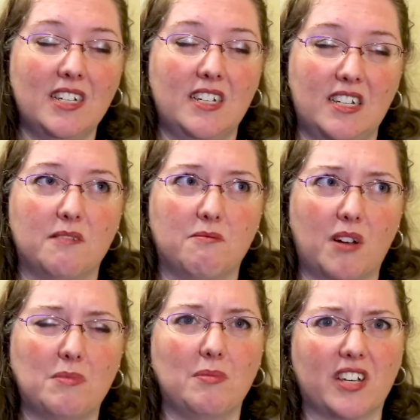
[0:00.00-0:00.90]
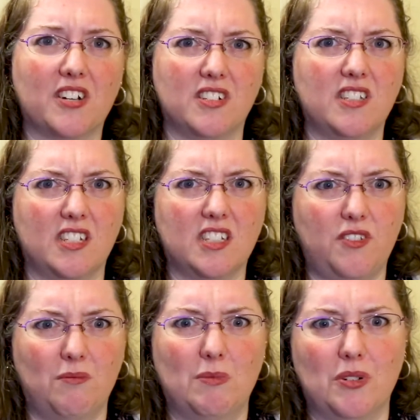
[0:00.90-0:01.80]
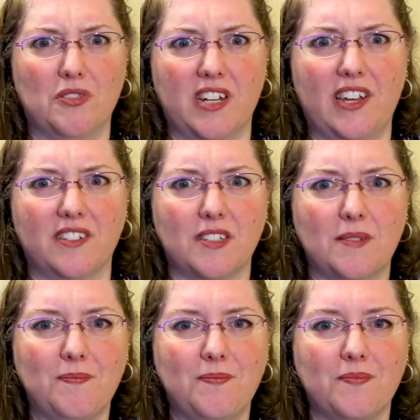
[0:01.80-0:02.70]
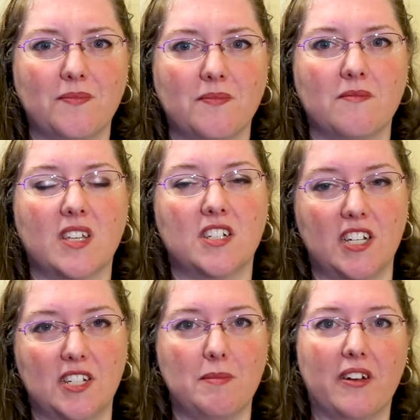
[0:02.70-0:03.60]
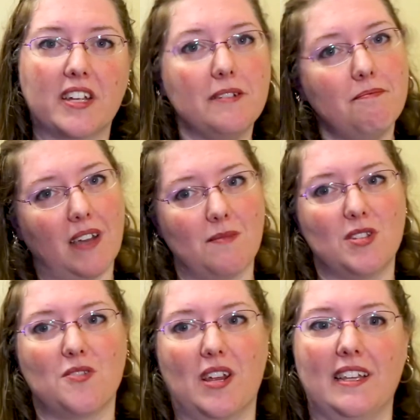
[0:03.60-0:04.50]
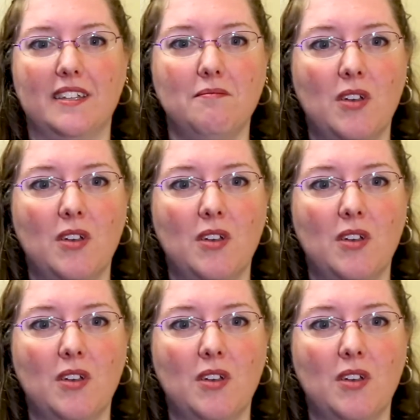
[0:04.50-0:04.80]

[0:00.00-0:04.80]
and probably God's sense of humour more than ours. She's American, I'm Australian.